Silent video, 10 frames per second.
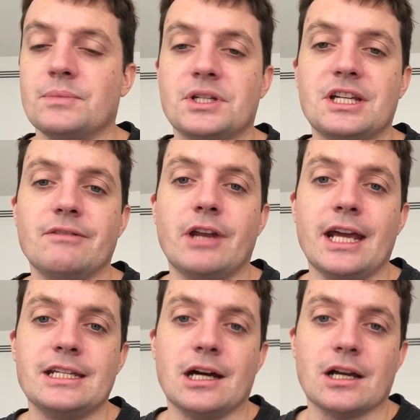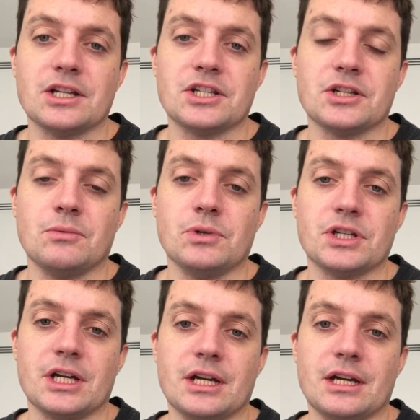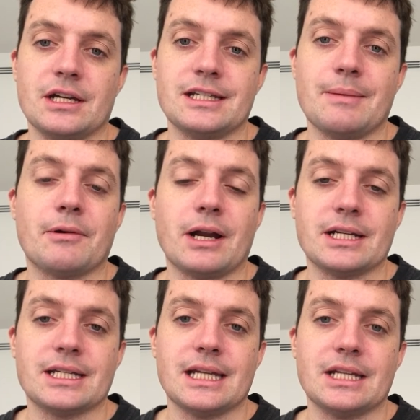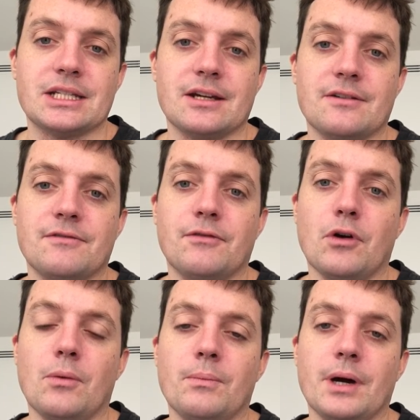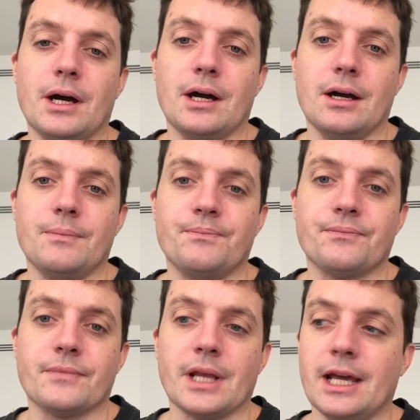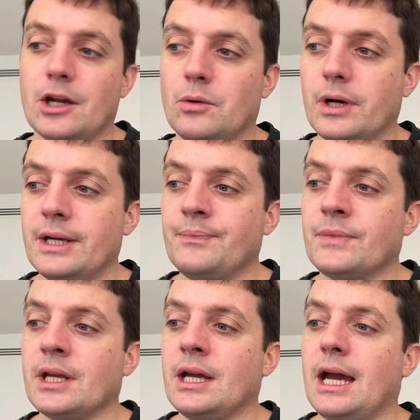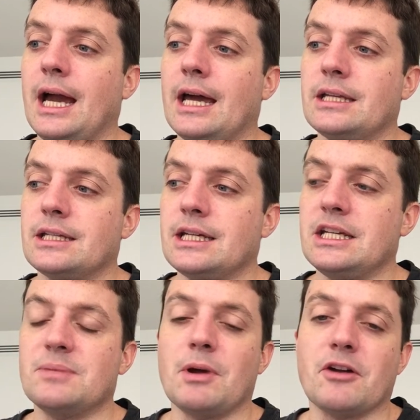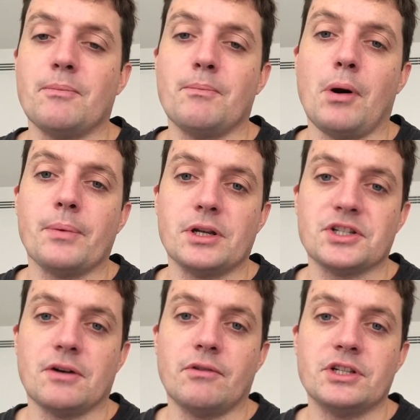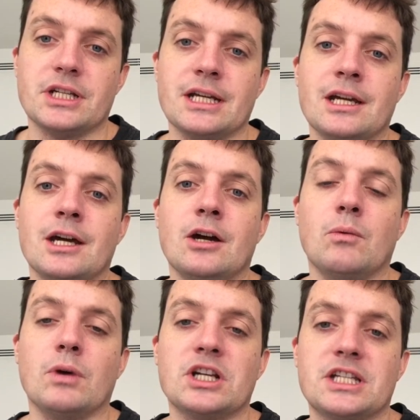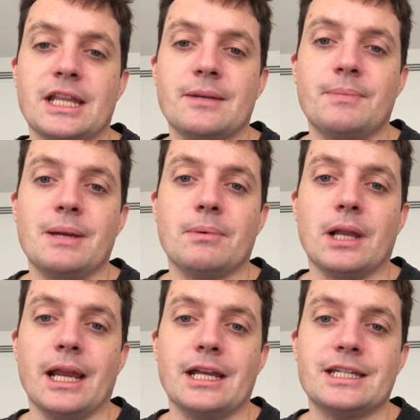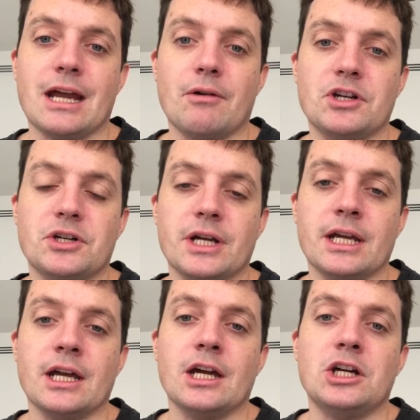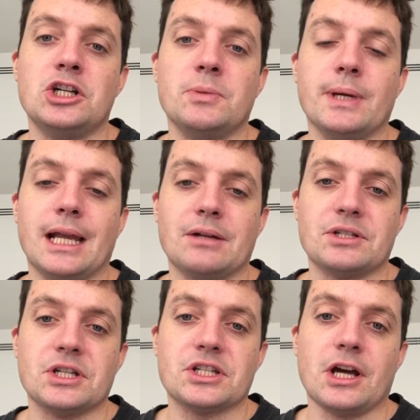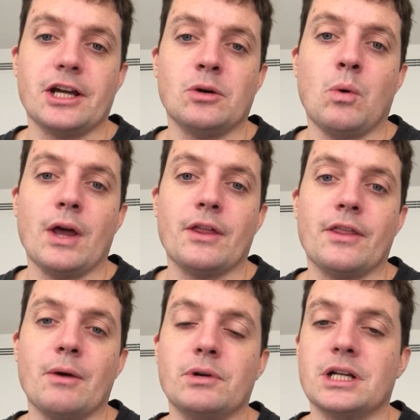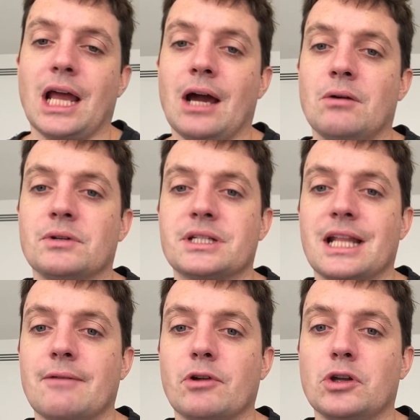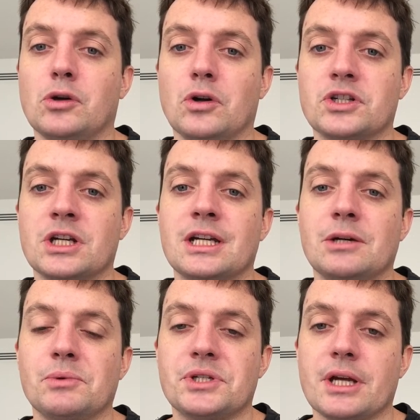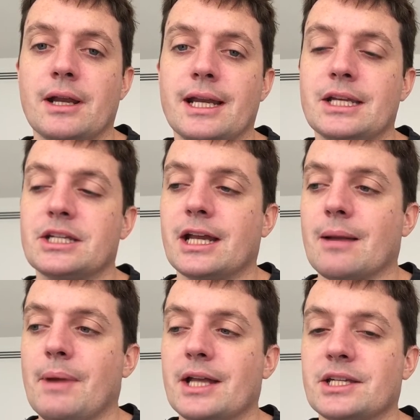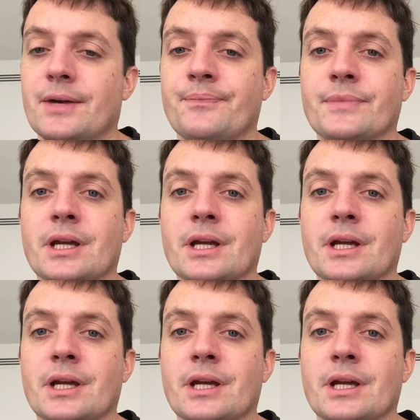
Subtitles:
Stephen A. Douglas was a Democratic senator from Illinois, and he spoke of popular sovereignty, which said that people in a territory should be allowed to decide whether they would allow slavery or not. It was certainly an internal matter.